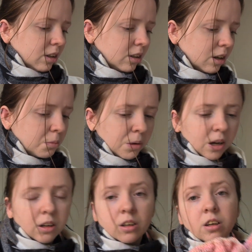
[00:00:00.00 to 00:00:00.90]
come
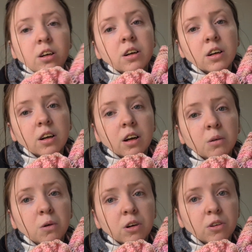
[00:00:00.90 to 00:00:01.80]
back and
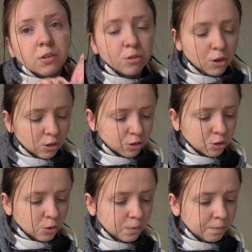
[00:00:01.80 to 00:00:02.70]
work on the Fleur
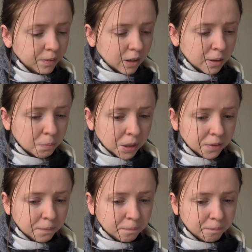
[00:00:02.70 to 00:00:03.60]
shawl a bit.
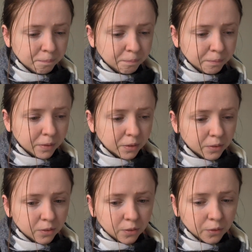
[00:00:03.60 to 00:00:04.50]

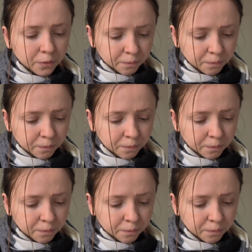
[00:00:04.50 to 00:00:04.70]
So